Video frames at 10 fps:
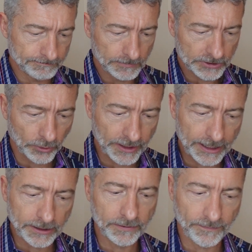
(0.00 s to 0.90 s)
So the
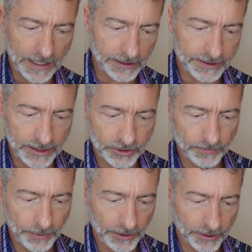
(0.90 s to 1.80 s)
end of the
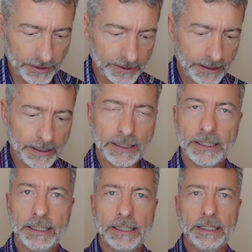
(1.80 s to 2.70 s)
validation period
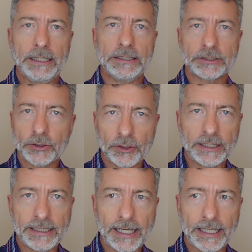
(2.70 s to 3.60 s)
is
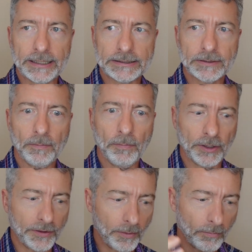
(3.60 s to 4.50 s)
30 days,
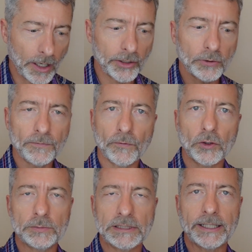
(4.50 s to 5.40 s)
but the model
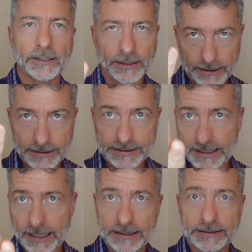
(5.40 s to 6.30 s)
form letter, in this
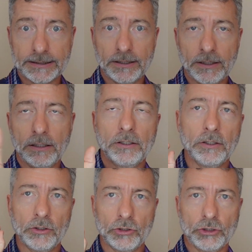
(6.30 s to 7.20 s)
case,
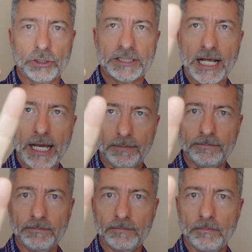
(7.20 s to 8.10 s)

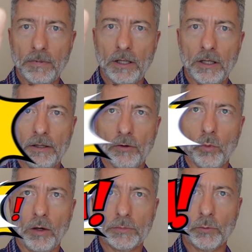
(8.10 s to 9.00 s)
Shazam, the
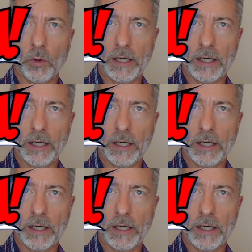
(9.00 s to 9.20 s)
Weinberg